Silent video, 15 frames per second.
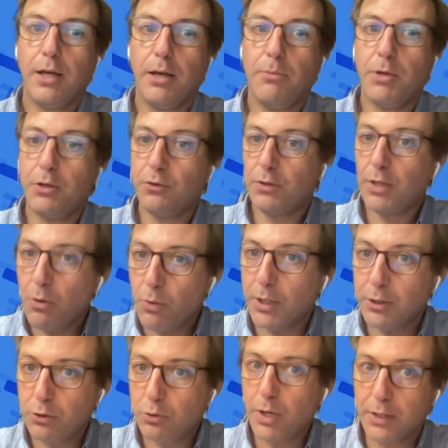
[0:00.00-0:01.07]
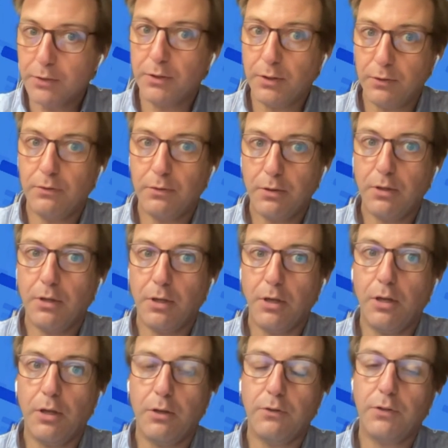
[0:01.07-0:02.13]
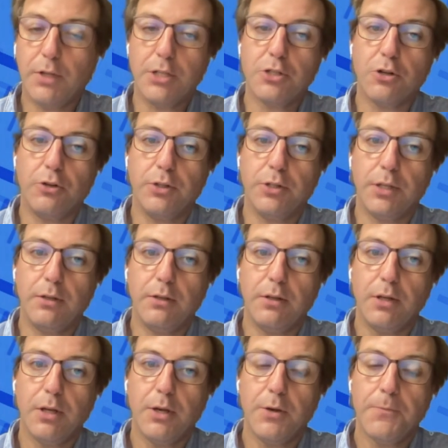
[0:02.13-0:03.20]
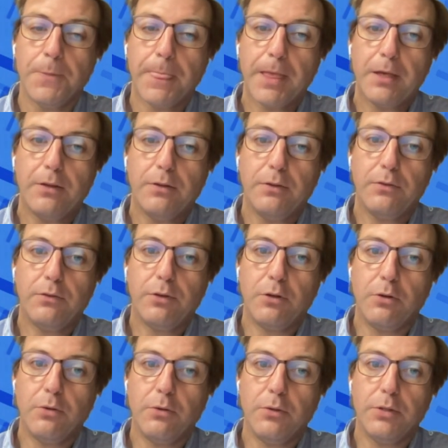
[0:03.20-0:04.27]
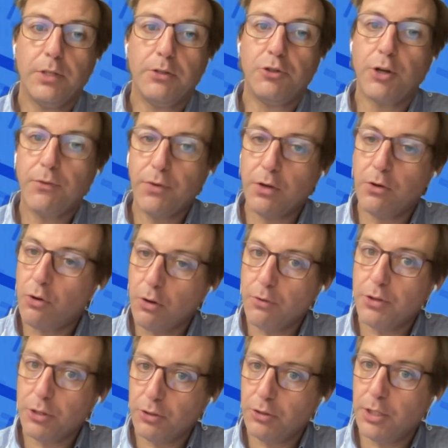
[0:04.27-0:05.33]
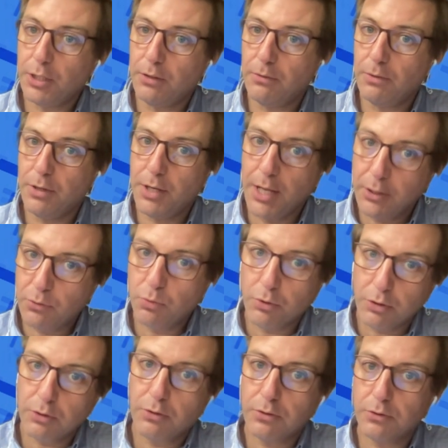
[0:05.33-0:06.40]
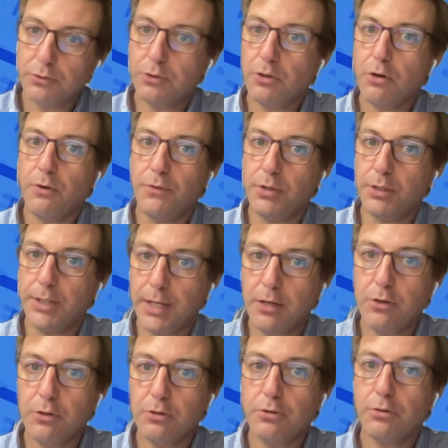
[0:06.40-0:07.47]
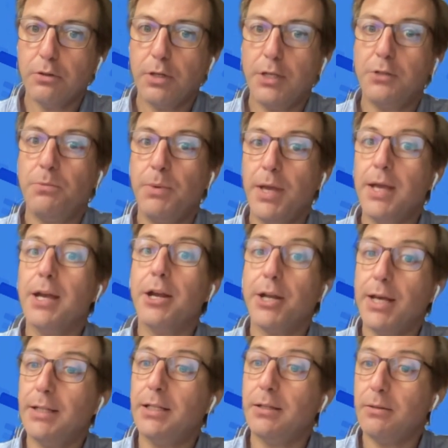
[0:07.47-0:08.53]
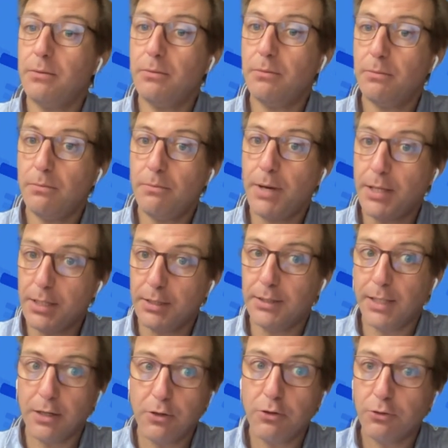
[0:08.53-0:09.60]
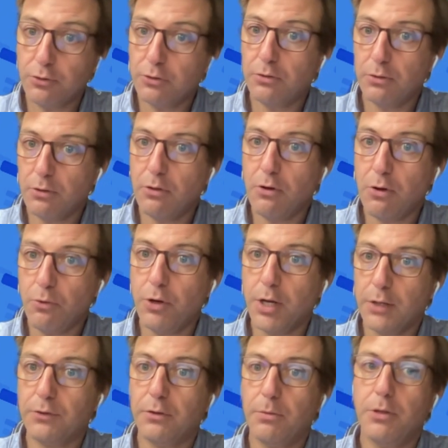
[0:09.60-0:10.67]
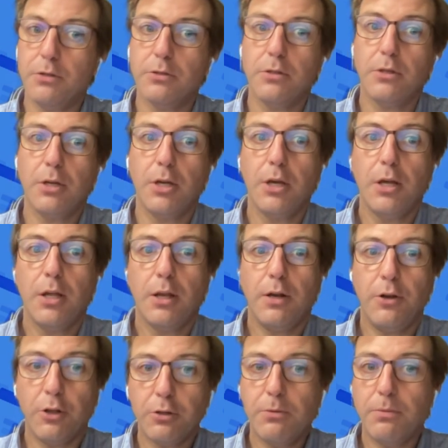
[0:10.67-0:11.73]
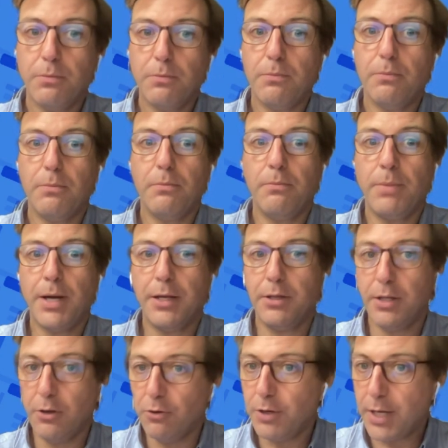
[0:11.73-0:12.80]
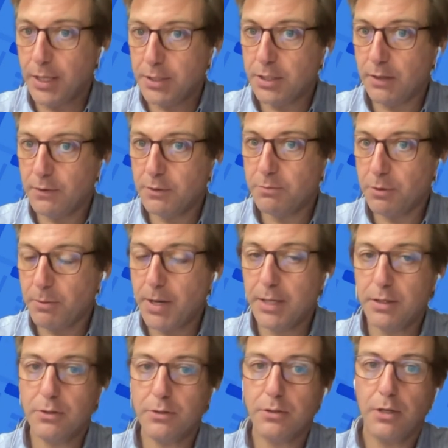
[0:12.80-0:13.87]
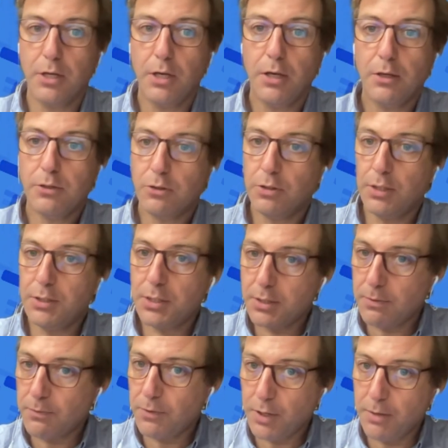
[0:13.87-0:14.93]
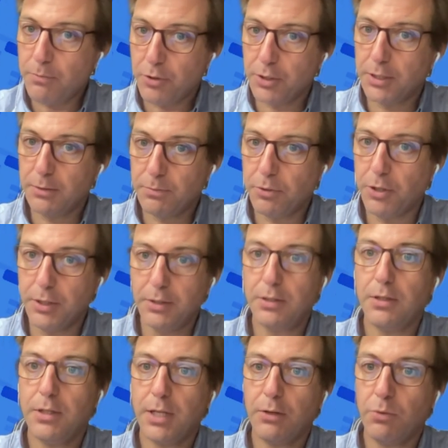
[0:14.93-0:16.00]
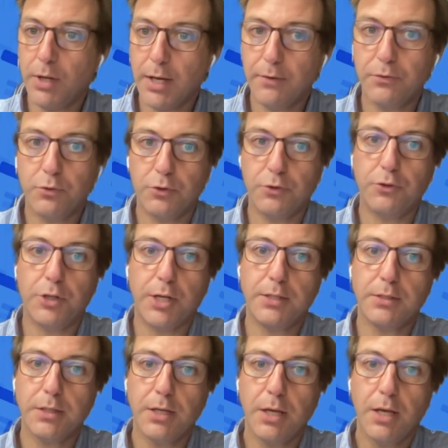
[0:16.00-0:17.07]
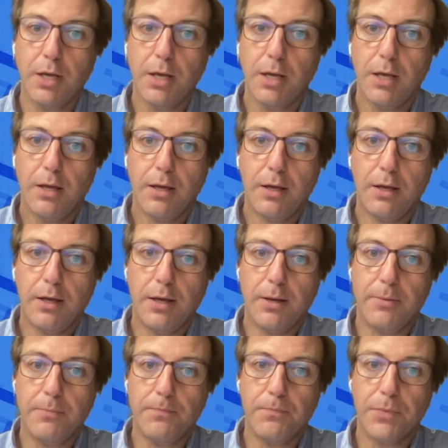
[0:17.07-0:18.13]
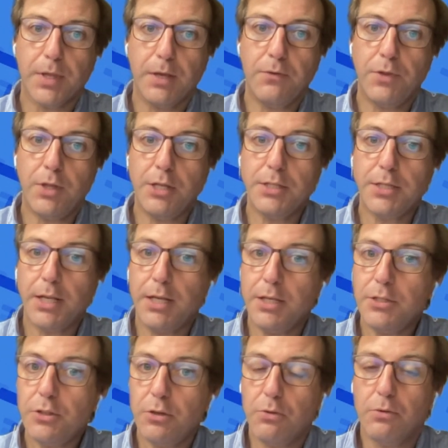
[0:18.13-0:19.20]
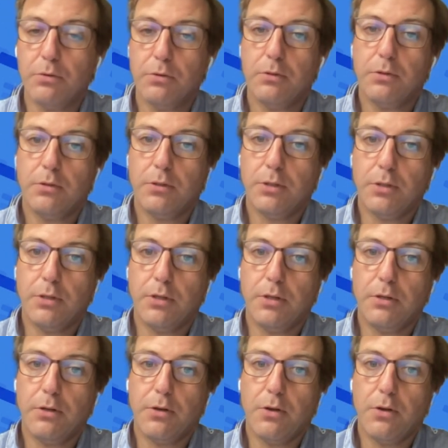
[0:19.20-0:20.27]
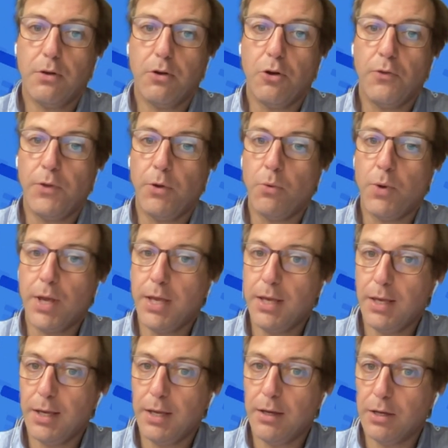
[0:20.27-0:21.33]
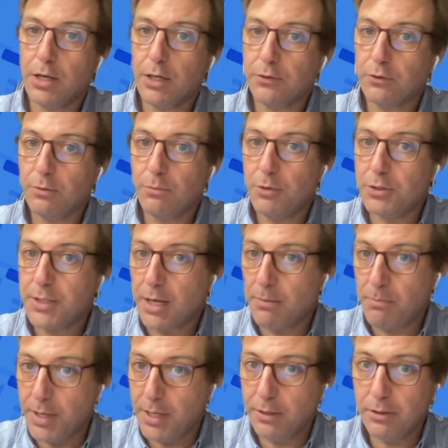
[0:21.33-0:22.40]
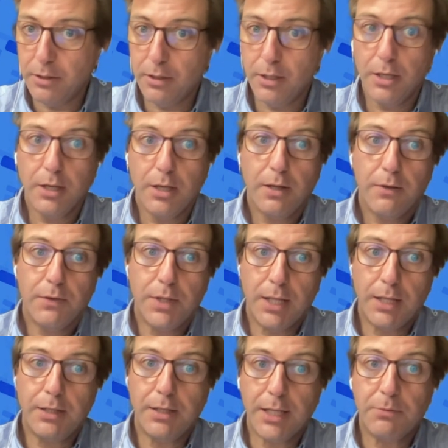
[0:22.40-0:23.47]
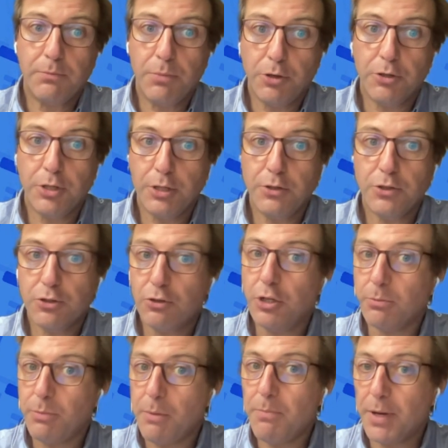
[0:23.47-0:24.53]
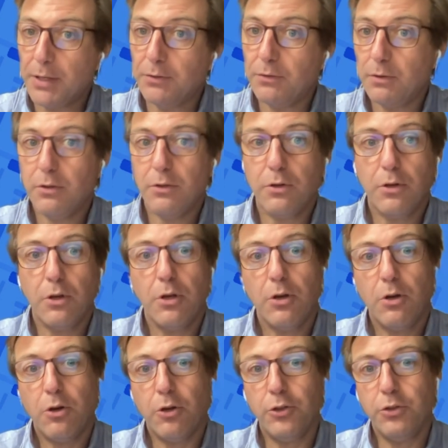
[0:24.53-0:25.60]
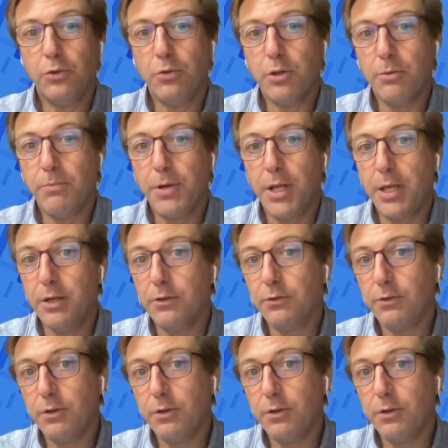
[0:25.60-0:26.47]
because they want to access such content. So the traffic growth on the networks of the telcos is being created by the telcos' own customers, not by the online service providers. So this is a very important point that we have to stress. If there is an issue on the way customers are billed, then that burden should not be passed onto the players